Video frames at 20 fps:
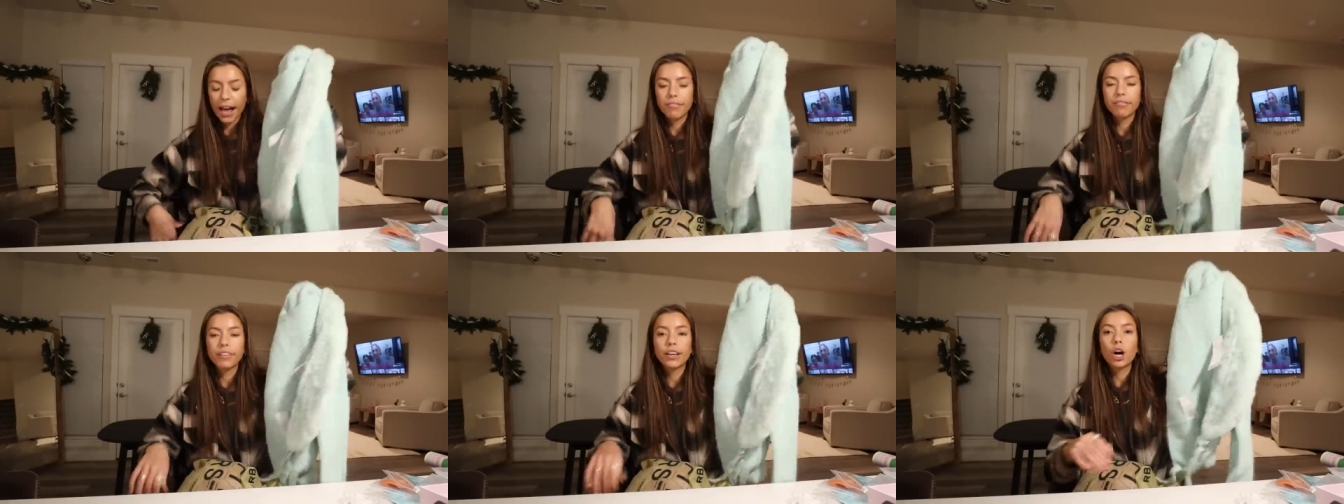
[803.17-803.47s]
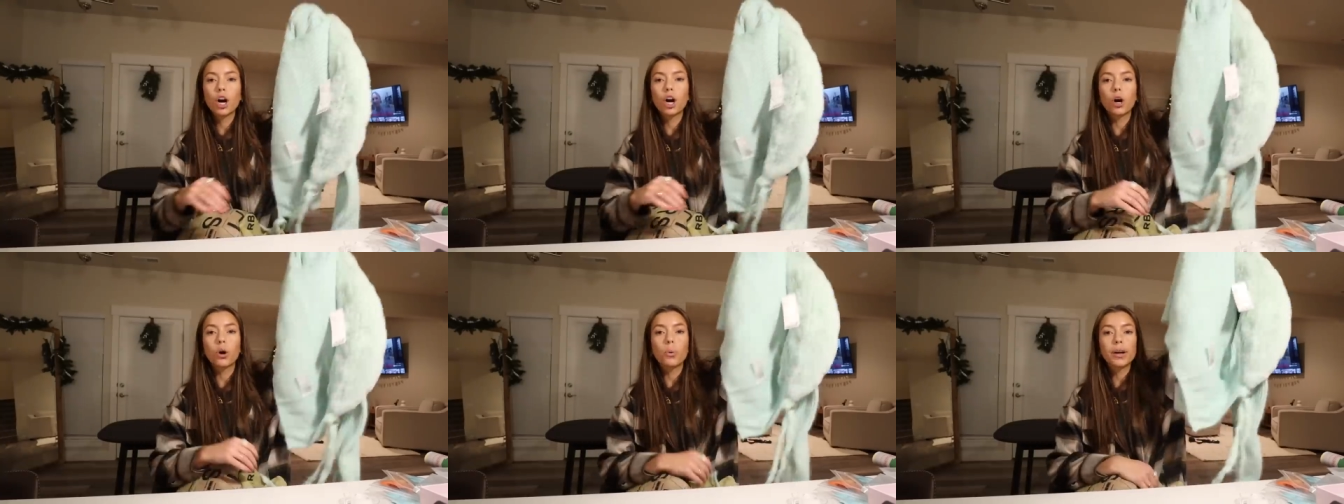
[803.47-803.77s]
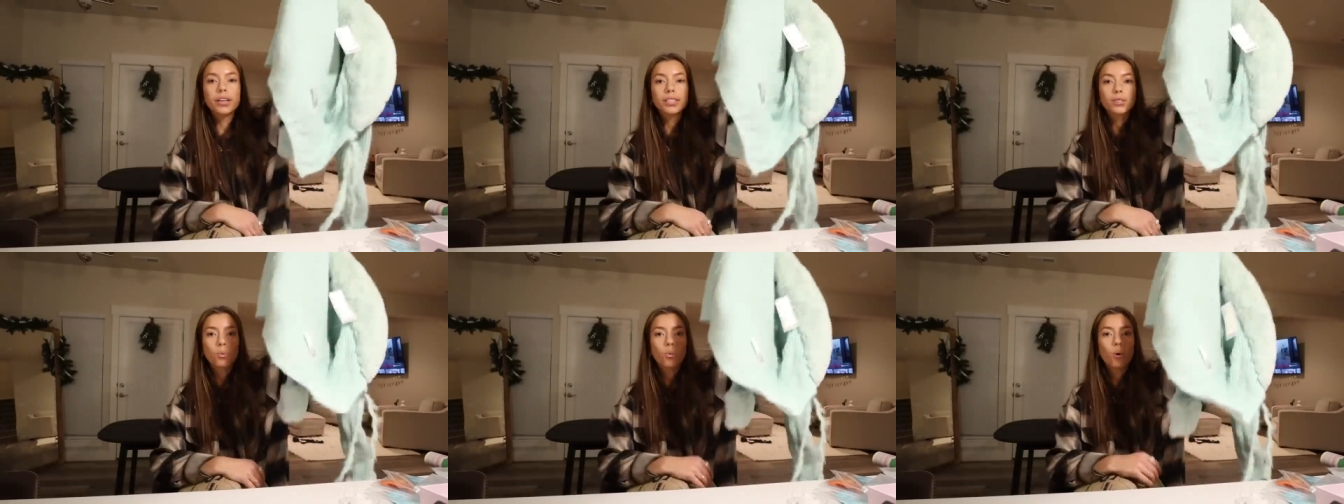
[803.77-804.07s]
I've like
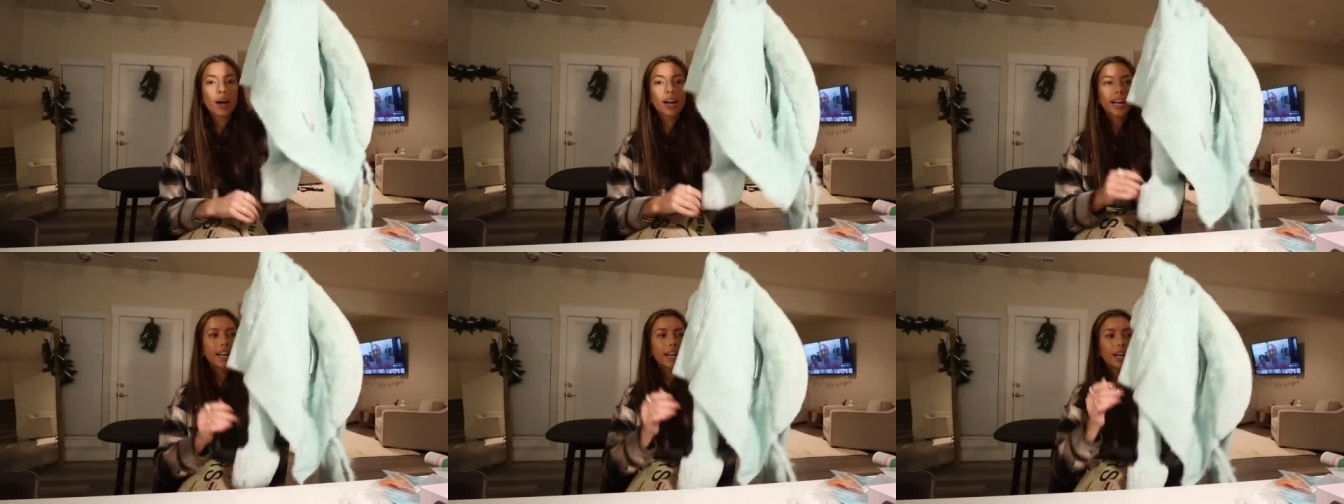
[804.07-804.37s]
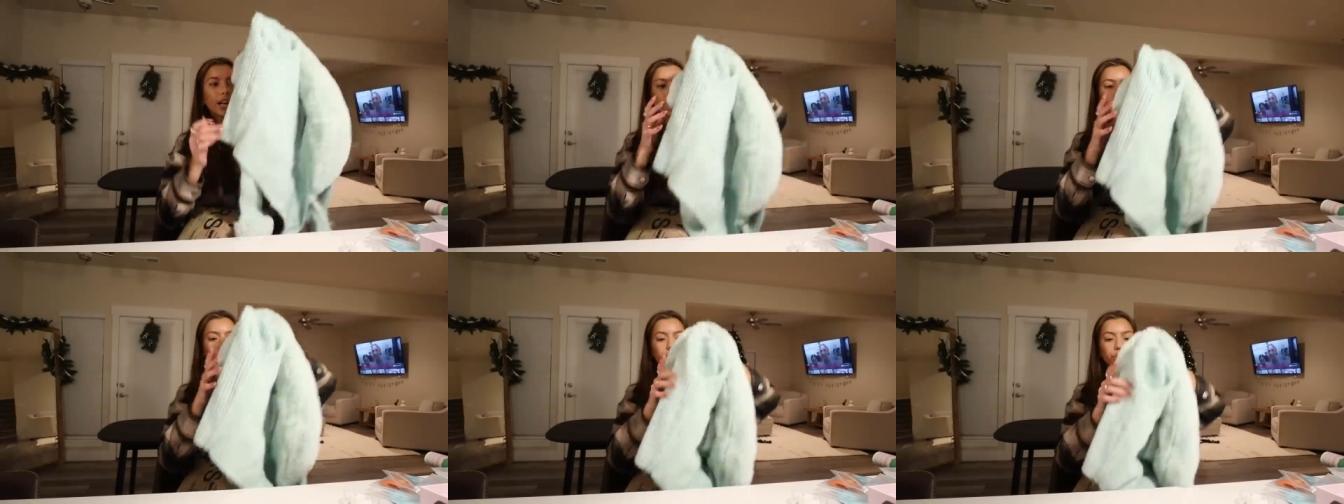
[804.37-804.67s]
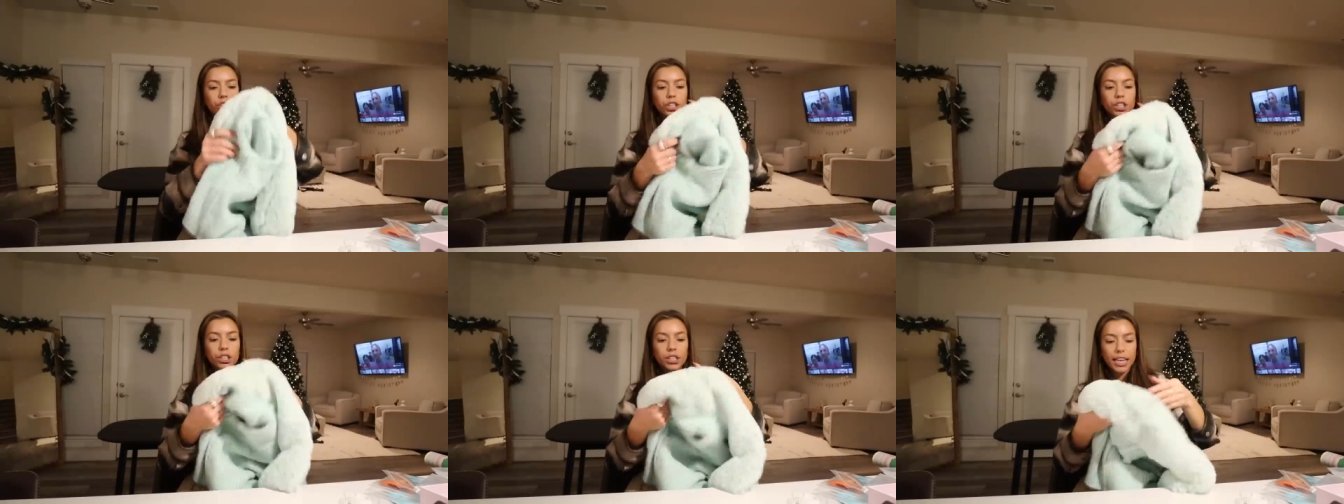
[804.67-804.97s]
always wanted a
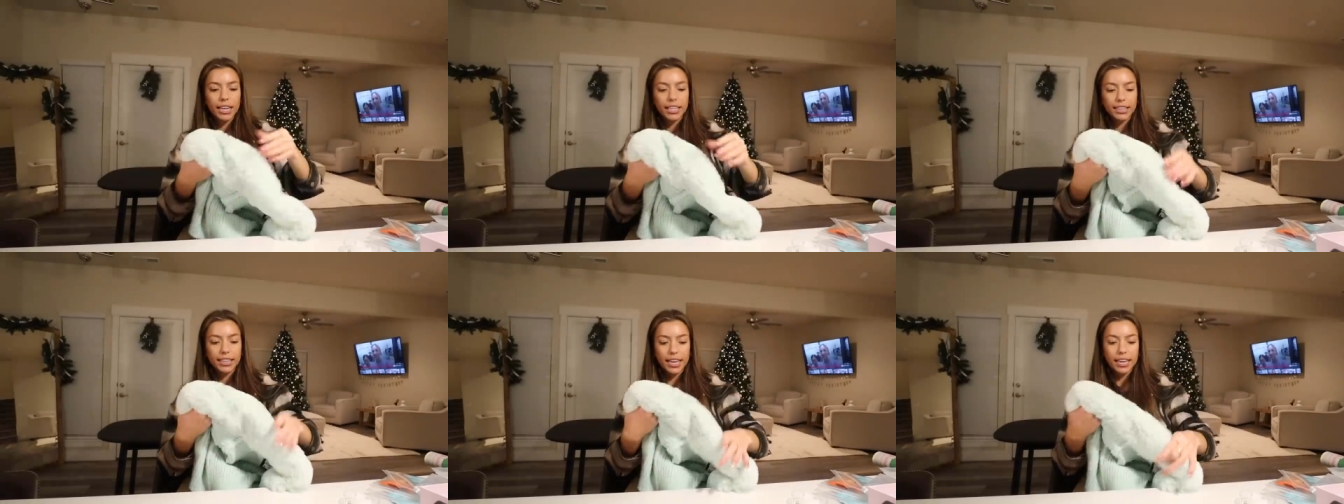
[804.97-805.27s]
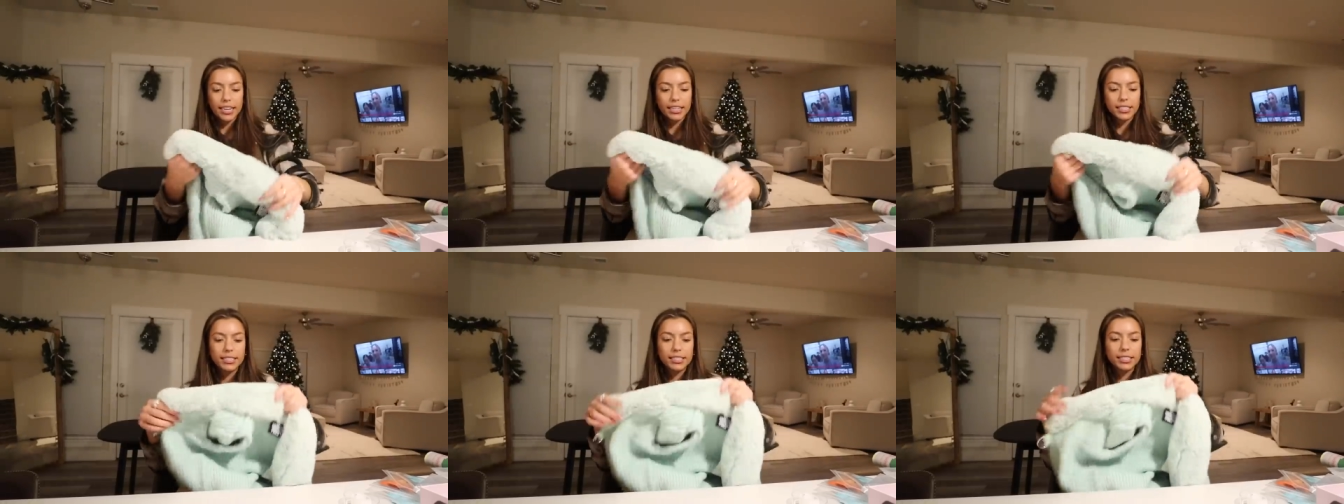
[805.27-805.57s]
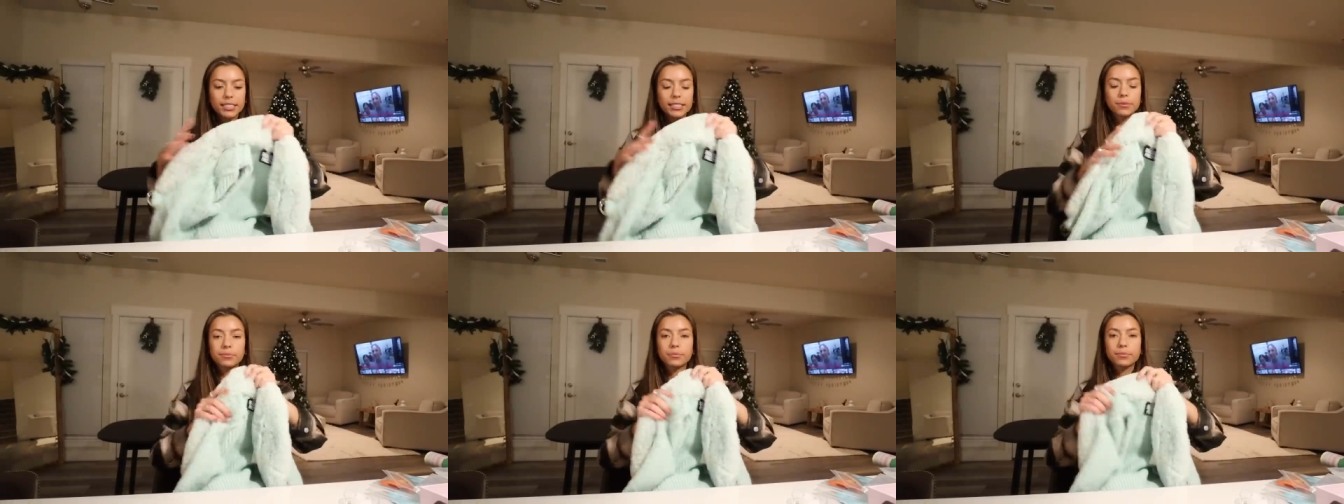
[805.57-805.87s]
shirt like this.